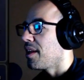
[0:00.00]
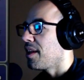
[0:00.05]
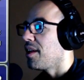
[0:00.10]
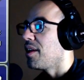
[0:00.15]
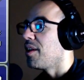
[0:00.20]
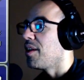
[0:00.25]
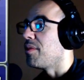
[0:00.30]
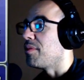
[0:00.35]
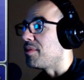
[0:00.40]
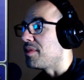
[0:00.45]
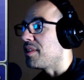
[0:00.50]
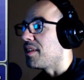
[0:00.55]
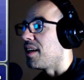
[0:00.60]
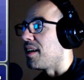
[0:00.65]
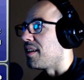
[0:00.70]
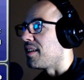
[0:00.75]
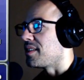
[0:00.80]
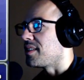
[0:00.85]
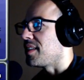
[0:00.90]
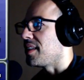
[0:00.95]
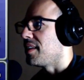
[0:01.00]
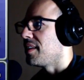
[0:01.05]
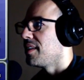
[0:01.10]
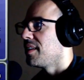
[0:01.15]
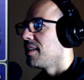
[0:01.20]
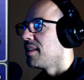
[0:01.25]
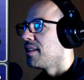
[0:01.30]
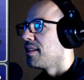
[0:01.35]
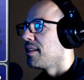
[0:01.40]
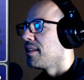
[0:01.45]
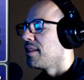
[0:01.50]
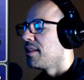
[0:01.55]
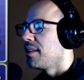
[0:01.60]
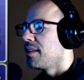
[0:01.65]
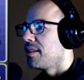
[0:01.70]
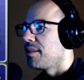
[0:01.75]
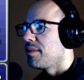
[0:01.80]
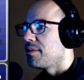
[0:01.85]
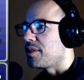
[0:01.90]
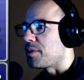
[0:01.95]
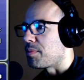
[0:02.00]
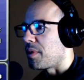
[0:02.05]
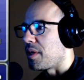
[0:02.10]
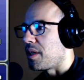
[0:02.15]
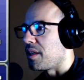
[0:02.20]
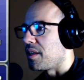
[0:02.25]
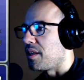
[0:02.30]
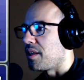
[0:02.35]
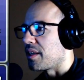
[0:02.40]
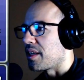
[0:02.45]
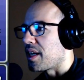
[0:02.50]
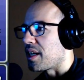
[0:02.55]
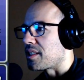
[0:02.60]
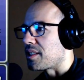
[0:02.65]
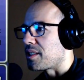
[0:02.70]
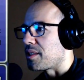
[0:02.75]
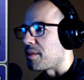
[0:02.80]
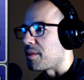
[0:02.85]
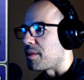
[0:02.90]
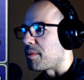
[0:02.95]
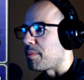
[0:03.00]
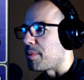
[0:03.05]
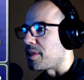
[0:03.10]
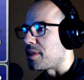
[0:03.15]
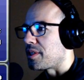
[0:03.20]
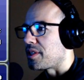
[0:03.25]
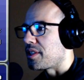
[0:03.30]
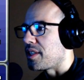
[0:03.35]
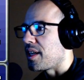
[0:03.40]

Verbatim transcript: Let's see. Just catching up on chat.